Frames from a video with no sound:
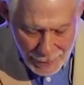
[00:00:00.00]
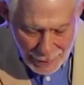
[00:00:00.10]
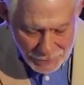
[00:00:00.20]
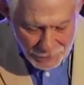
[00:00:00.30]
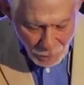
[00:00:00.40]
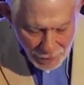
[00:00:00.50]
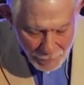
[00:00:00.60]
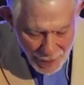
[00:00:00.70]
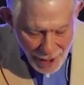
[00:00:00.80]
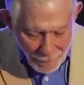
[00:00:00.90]
And so what
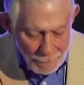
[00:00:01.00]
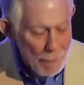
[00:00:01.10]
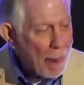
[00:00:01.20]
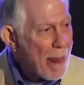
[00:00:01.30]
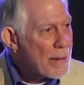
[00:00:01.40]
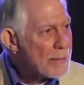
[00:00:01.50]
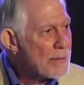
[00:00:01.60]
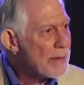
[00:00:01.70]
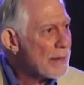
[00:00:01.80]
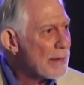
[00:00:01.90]
about
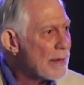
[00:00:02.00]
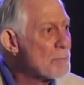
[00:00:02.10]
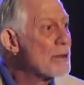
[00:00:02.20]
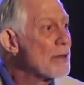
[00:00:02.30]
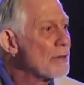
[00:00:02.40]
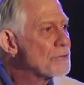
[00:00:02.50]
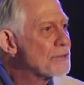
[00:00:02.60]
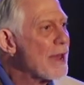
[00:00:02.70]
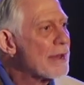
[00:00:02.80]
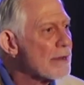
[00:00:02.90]
the imminent
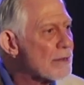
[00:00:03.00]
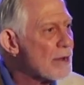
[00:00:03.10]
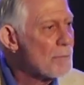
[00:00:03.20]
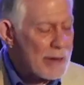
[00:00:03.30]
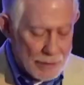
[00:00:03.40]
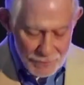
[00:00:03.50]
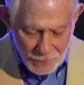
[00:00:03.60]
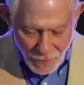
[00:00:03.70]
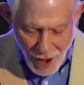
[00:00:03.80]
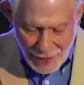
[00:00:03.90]
second coming of
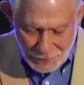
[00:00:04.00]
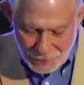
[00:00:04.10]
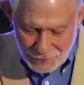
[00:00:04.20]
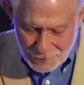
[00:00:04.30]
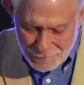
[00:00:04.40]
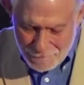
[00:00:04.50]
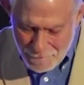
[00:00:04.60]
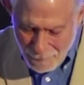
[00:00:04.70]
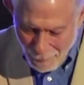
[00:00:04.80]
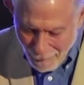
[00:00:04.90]
Christ?
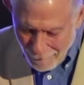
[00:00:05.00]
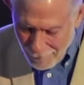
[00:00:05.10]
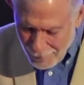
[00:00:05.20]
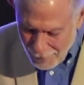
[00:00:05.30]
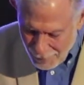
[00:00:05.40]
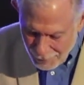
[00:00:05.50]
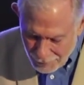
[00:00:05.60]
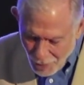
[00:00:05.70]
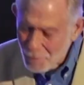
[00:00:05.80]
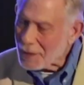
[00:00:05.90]

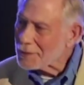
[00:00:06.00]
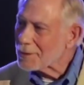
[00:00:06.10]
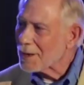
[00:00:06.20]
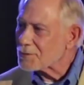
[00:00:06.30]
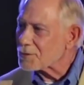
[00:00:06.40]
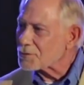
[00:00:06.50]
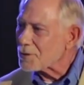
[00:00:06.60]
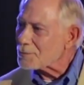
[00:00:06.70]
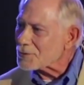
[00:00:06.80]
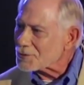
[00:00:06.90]
Coming, as the
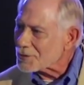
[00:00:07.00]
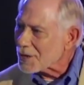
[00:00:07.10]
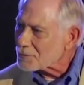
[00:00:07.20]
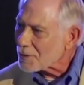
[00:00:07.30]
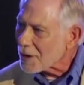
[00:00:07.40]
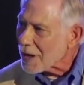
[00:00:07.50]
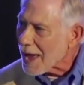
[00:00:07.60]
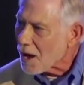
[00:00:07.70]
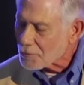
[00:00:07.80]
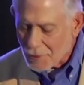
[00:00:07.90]
scripture says, with a
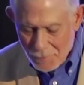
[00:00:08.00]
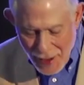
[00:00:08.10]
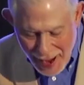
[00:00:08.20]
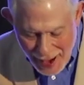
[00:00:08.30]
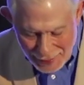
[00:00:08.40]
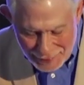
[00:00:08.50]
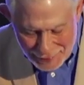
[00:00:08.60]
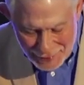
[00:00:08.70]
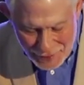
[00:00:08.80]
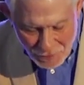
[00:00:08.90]
loud
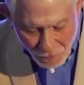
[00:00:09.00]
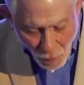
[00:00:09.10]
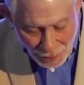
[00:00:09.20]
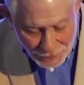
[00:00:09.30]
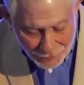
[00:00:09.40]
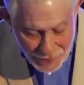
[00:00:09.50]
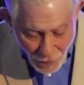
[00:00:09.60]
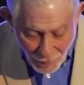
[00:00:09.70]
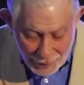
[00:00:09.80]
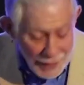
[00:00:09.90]
command, the voice of the
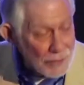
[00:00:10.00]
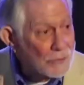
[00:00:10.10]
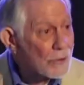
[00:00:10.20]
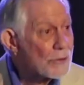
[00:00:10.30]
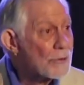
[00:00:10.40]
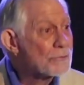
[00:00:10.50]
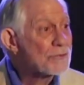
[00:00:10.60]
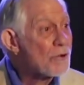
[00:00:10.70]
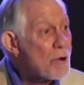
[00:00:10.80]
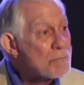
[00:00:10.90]
archangel and the
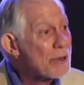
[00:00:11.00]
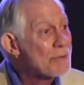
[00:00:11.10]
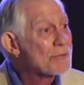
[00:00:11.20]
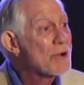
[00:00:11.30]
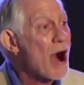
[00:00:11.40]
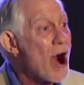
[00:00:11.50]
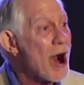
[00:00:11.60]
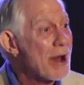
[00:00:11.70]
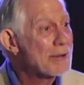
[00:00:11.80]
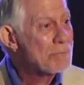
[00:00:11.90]
trumpet of
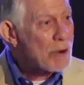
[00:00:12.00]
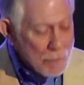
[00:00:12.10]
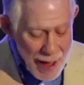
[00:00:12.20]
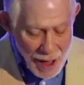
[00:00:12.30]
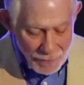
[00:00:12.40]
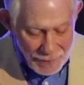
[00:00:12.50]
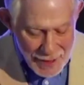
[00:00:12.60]
God. What about